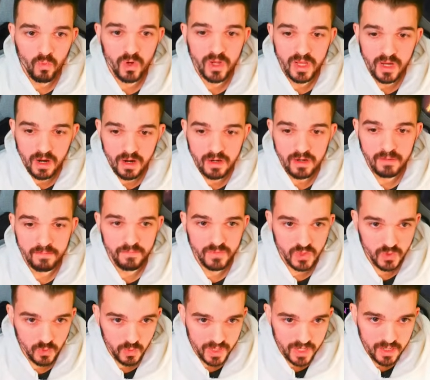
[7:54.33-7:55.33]
we are
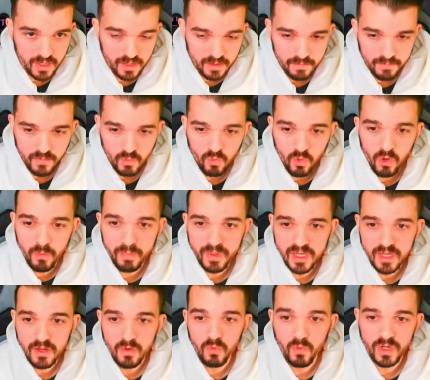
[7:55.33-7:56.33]
doing will
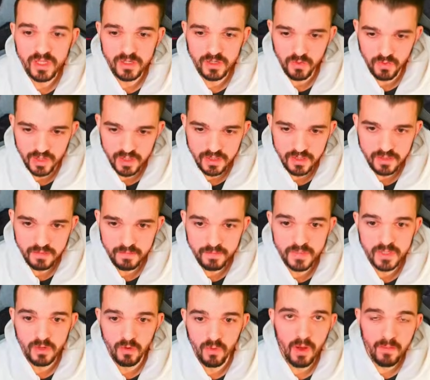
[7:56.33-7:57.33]
be with grids.
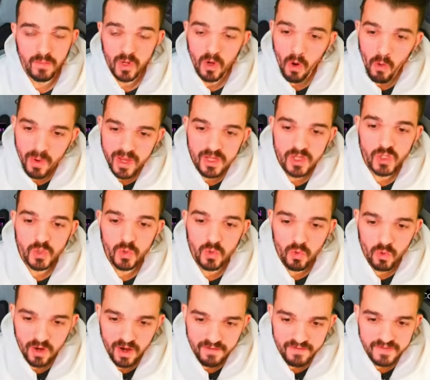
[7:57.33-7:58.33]
So I'm going to
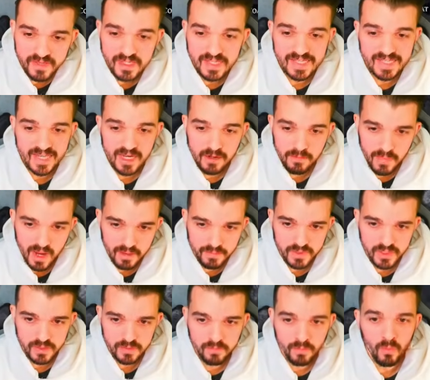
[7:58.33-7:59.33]
craft 10
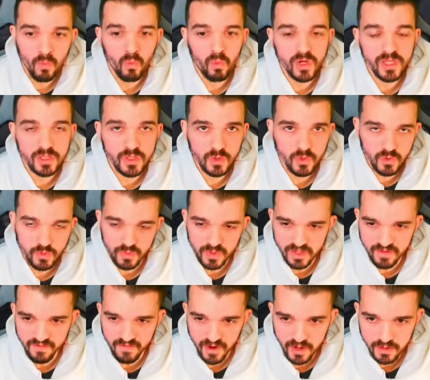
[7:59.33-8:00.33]
maps with good
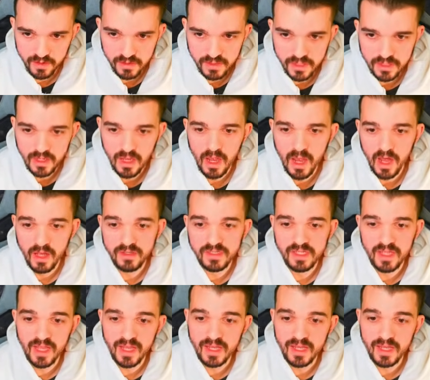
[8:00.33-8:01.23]
modifiers. I'll